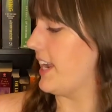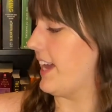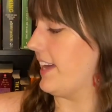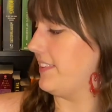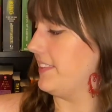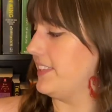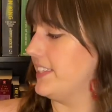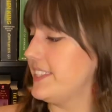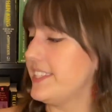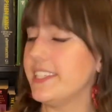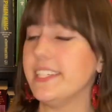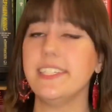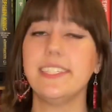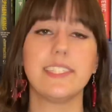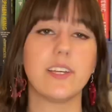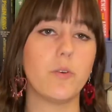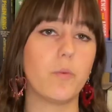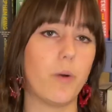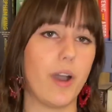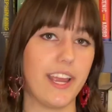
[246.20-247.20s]
And this is
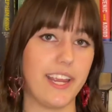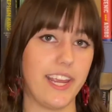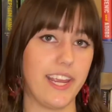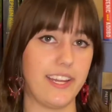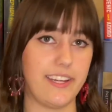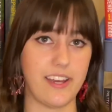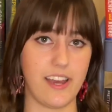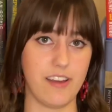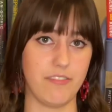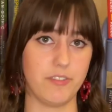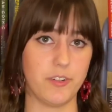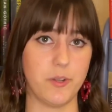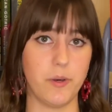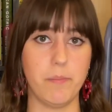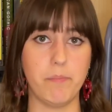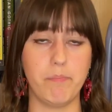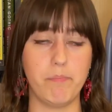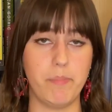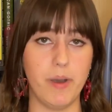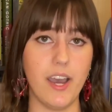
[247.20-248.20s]
a YA
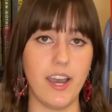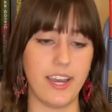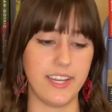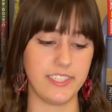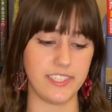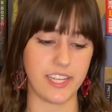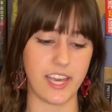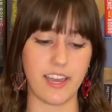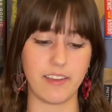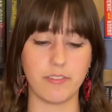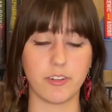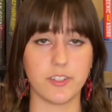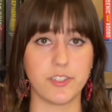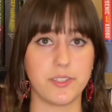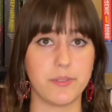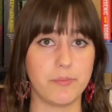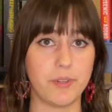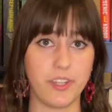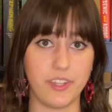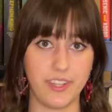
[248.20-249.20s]
novel, but I've heard
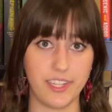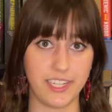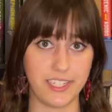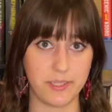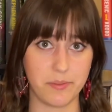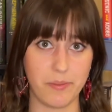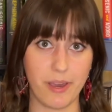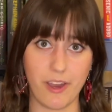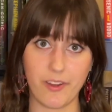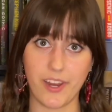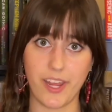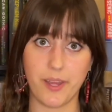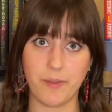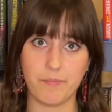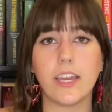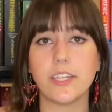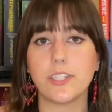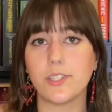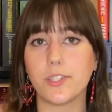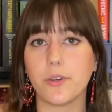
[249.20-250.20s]
some good things about it.
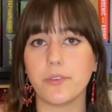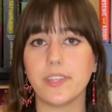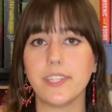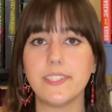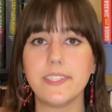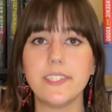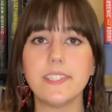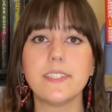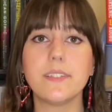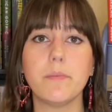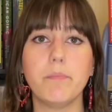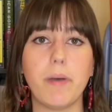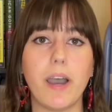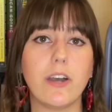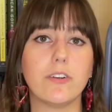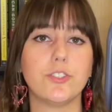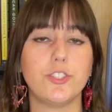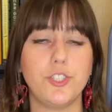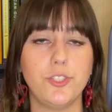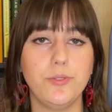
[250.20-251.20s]
So this is
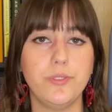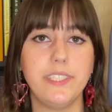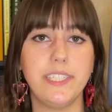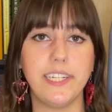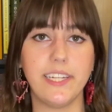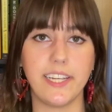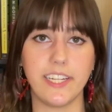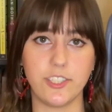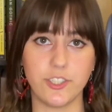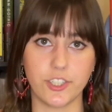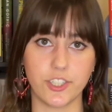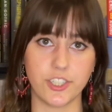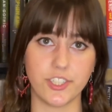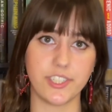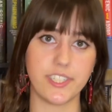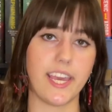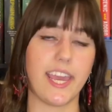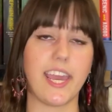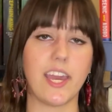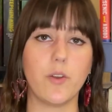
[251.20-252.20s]
about two
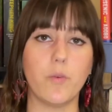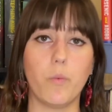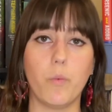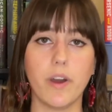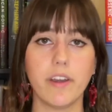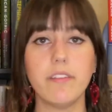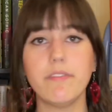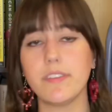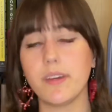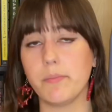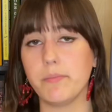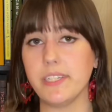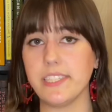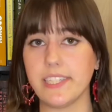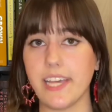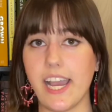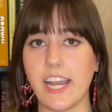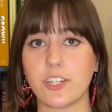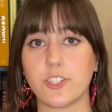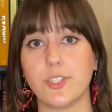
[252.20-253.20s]
teenagers, and one of them is
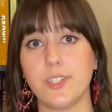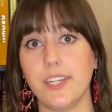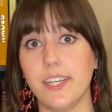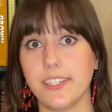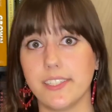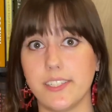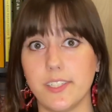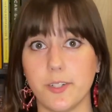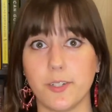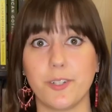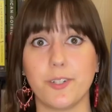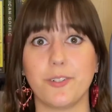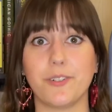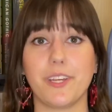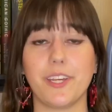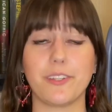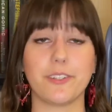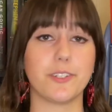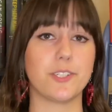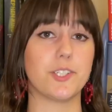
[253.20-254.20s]
actually a serial
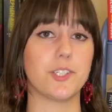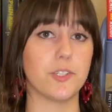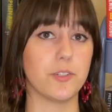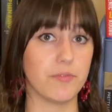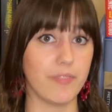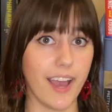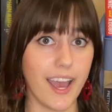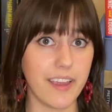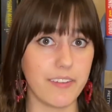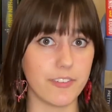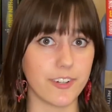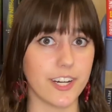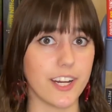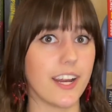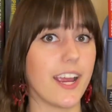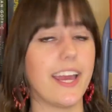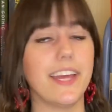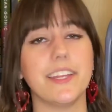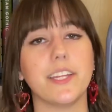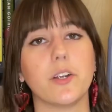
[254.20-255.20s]
killer survivor,
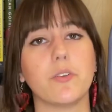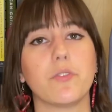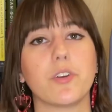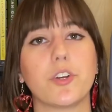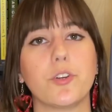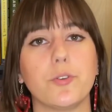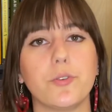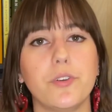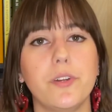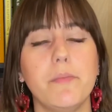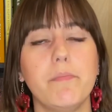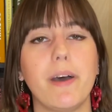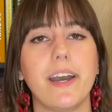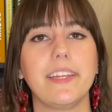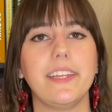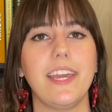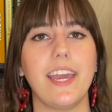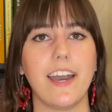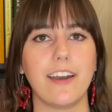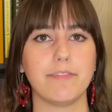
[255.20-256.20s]
and they're recruited by
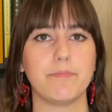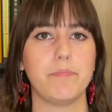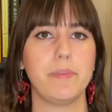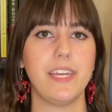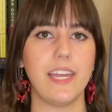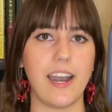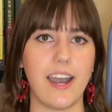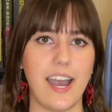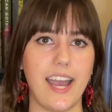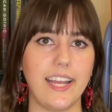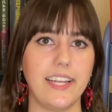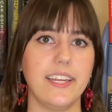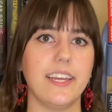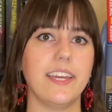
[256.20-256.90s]
the FBI